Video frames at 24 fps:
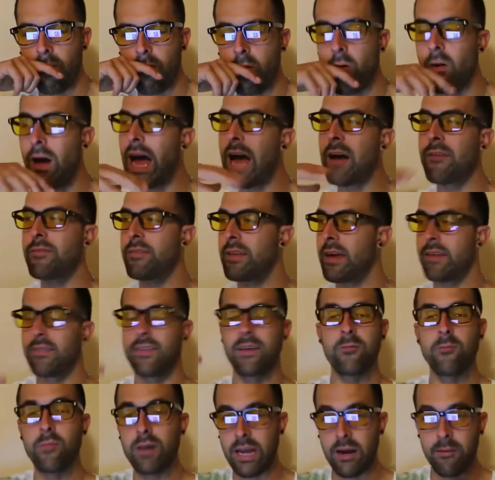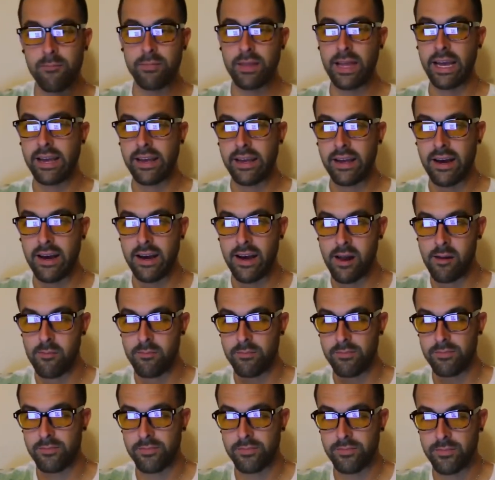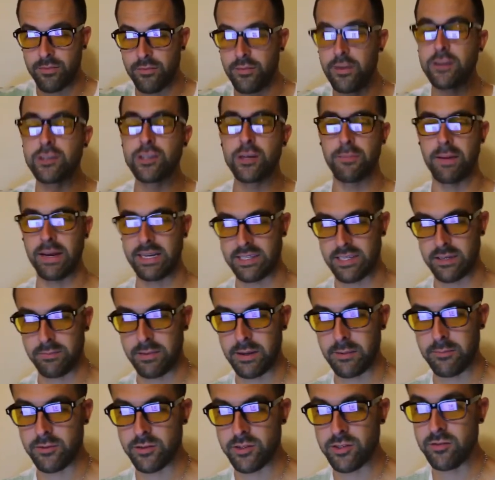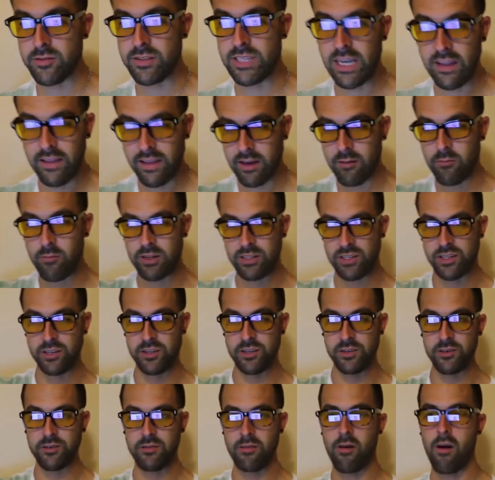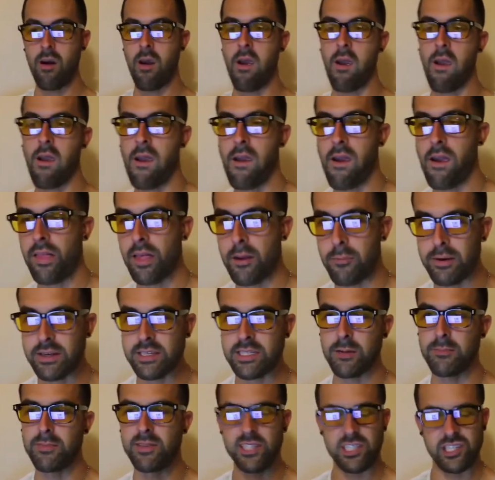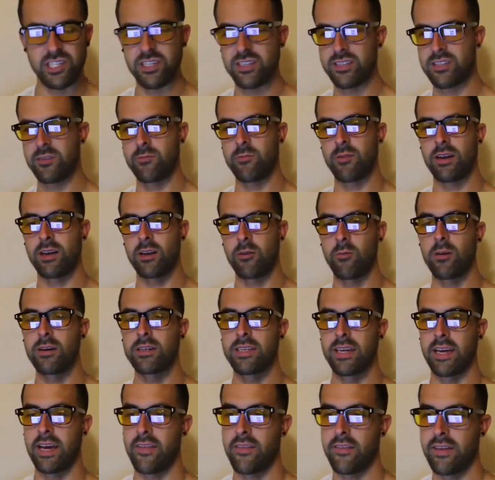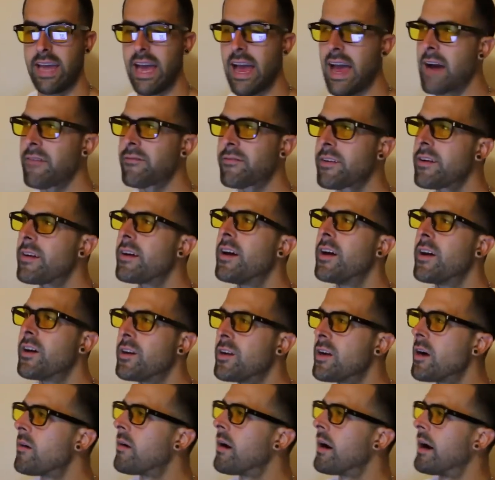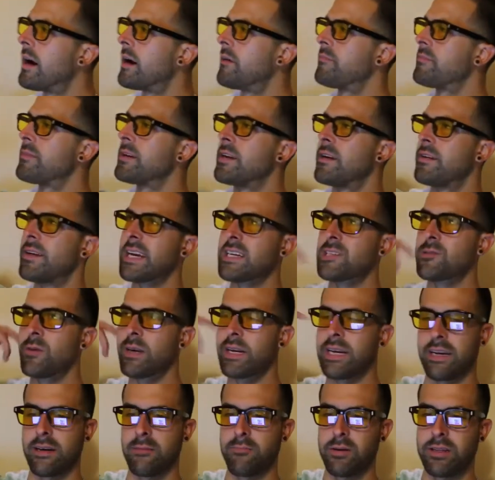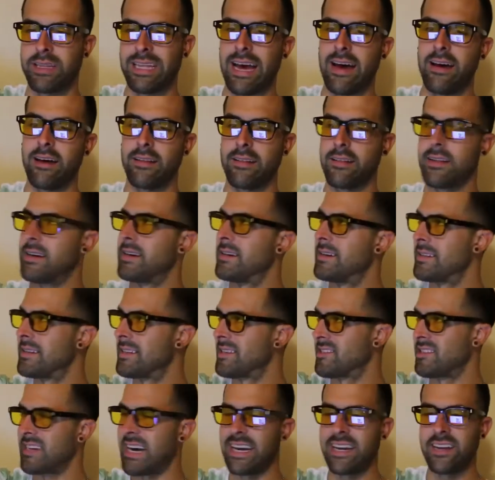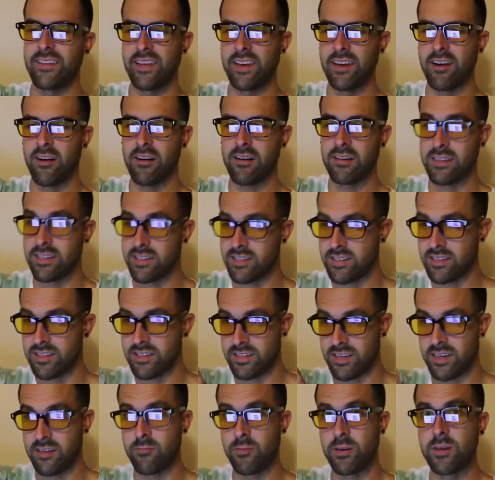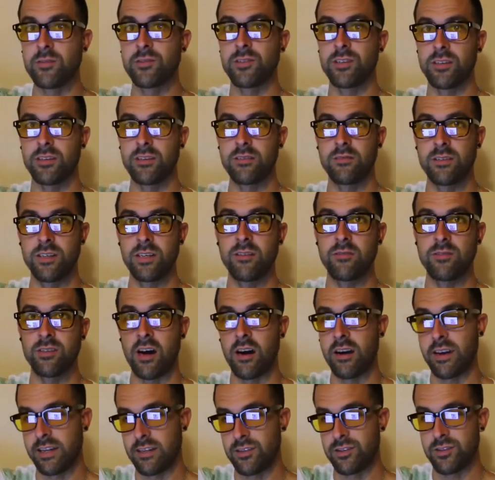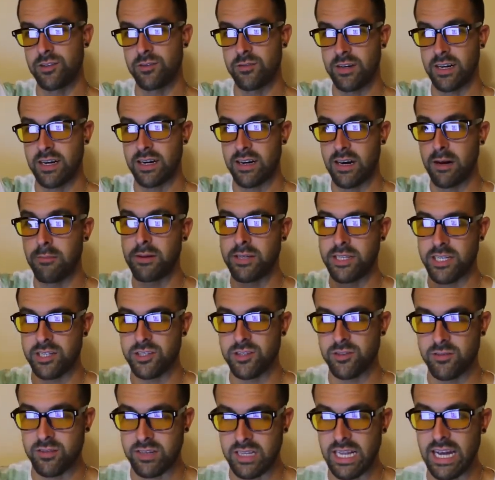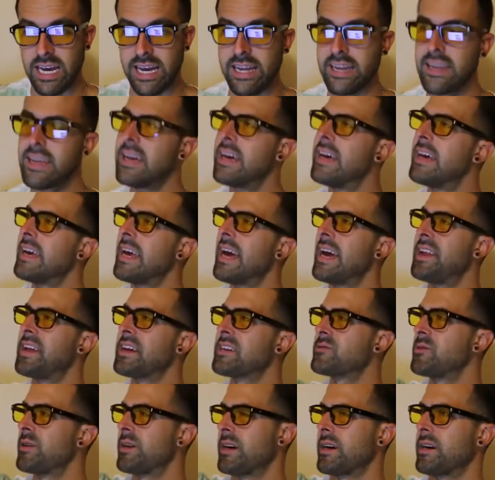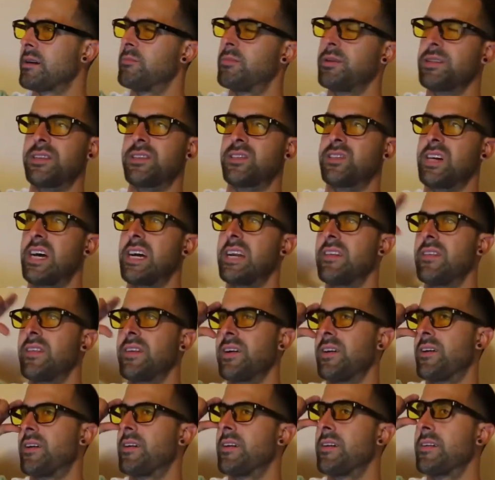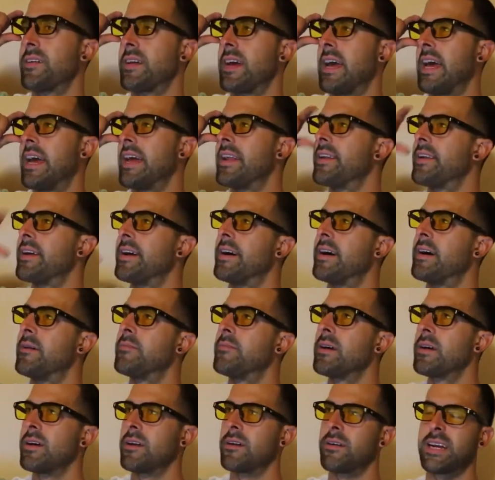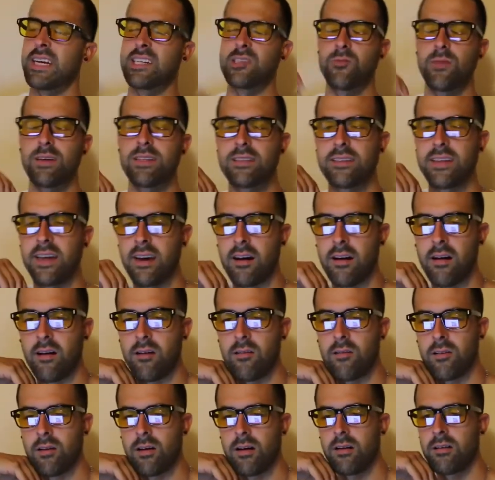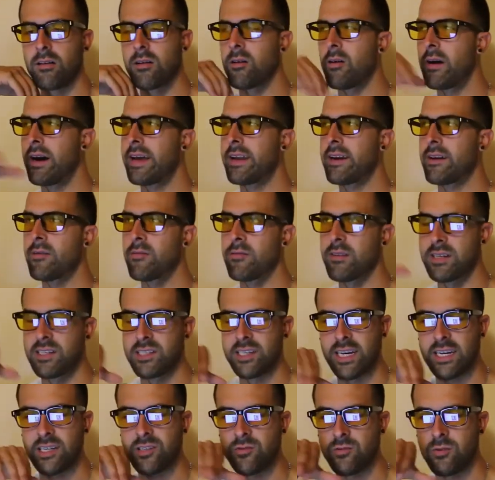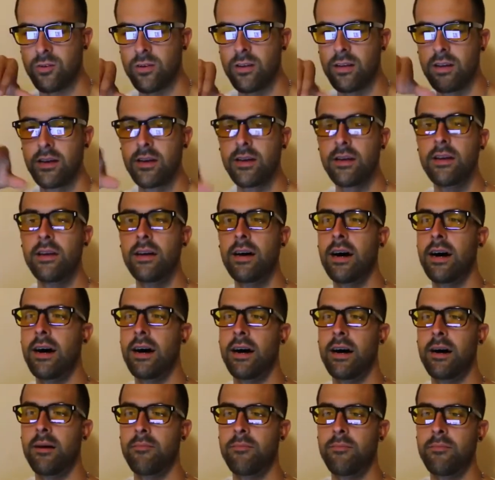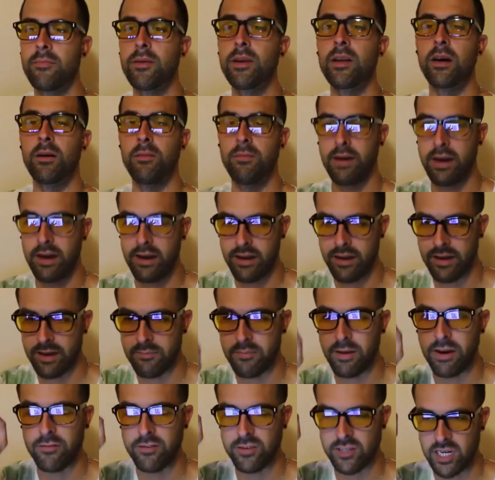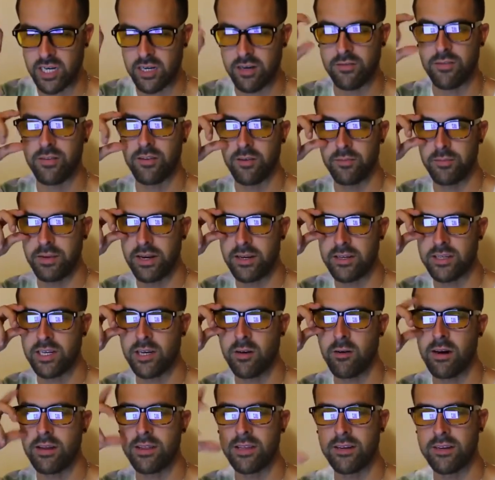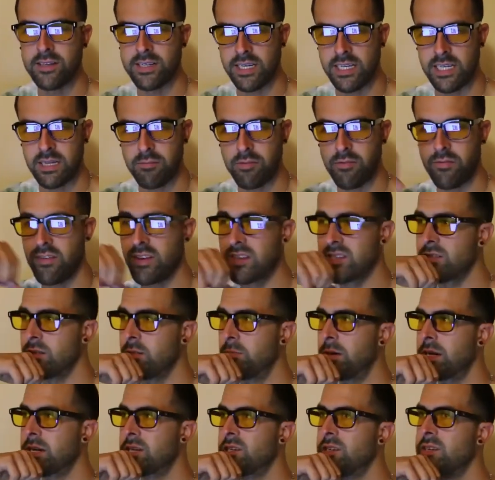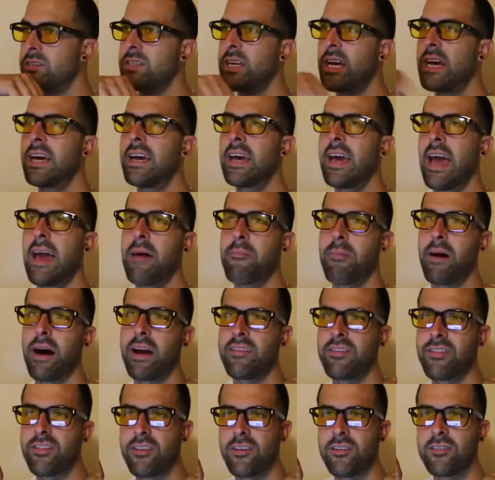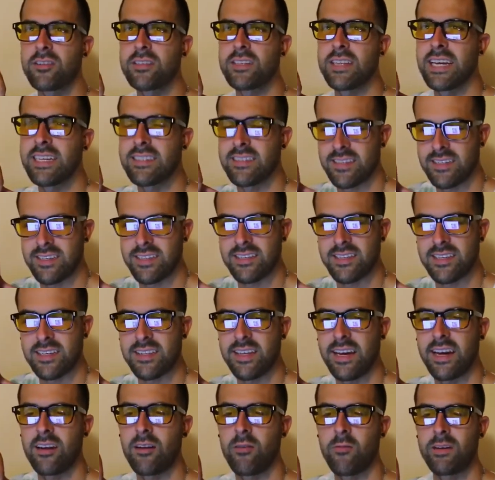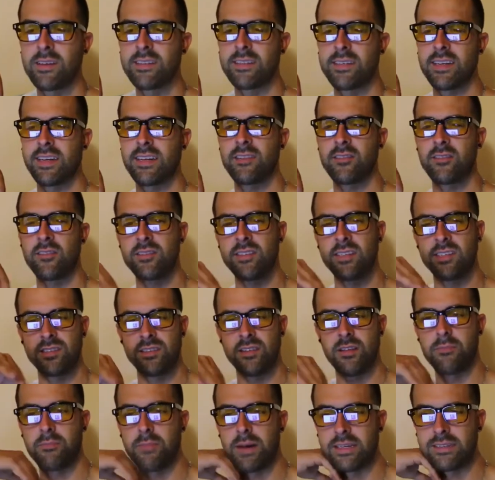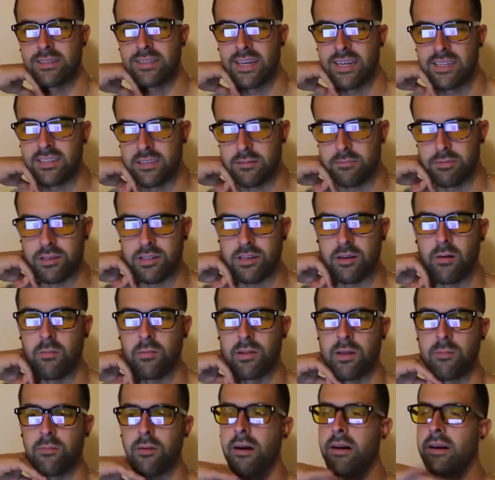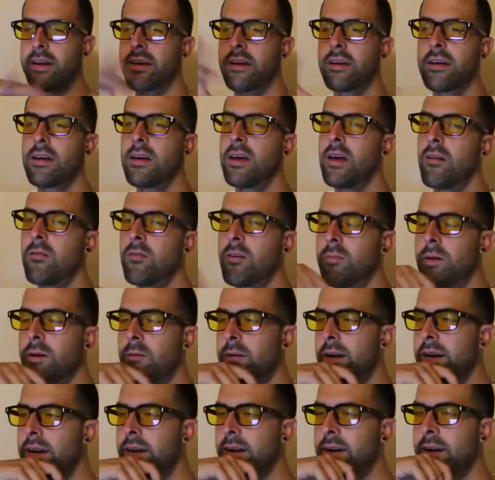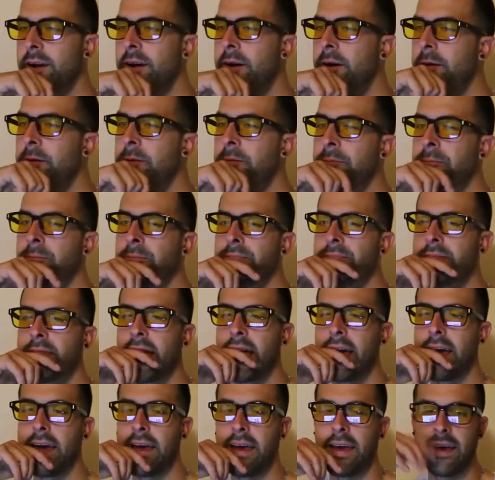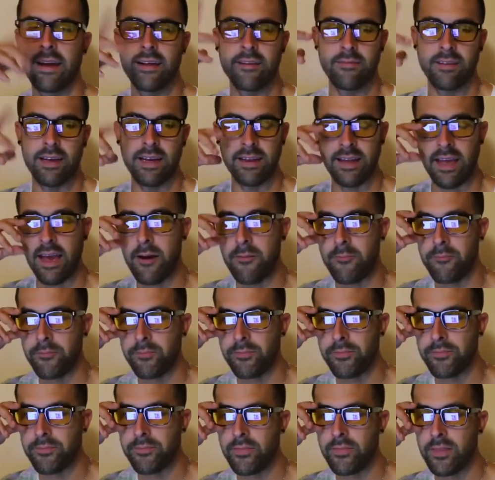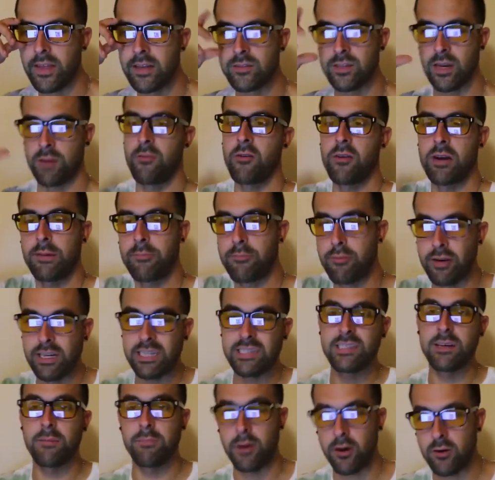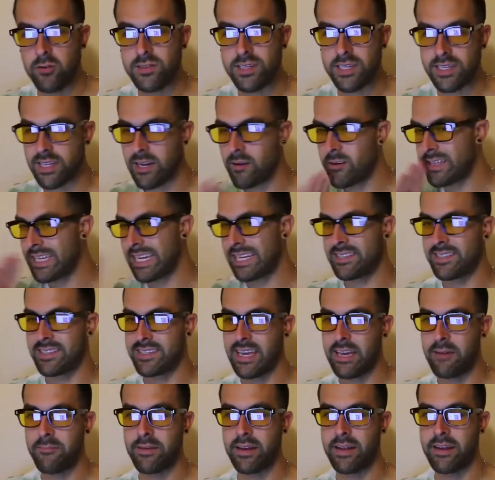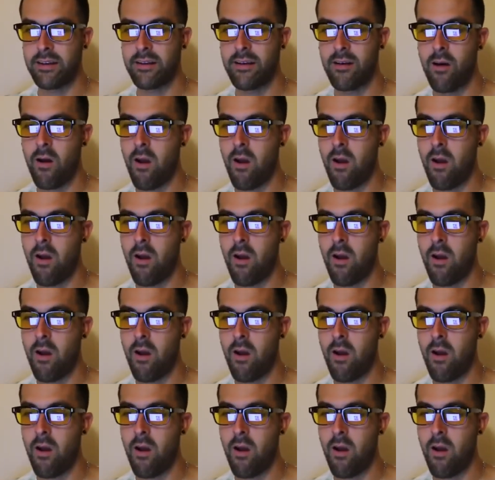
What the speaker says: Well, and then when I'm like future pacing people too, telling them what to do, the presupposition is that we're going to work together. Yeah, after, you know, next week I can put the sign in the yard. This is a realtor, you know, talking to a potential client. Yeah, next week I can put the sign in the yard, and you know, next Wednesday I'll go ahead and already schedule, you know, my photographer Amir to go out there and take the professional pictures. And by Thursday, statistically, I know Wednesday and Thursdays are the best days to put the home on the market. We'll be ready to go, and yeah. So I'm already presupposing there with that statement.